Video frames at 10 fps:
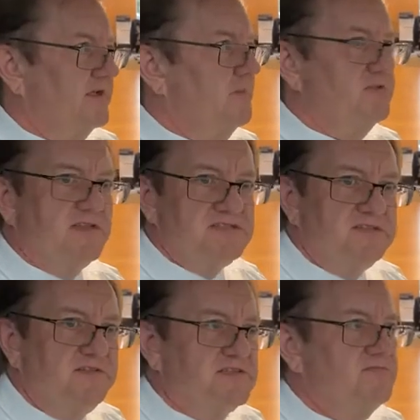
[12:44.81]
a couple
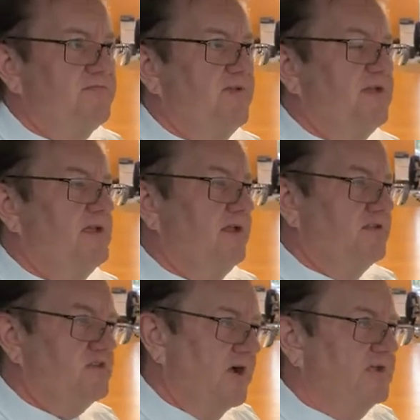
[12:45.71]
dozen of these
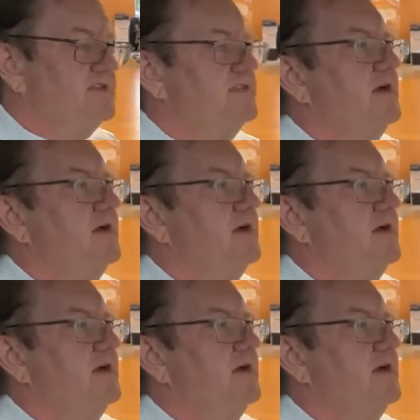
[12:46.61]
and talking to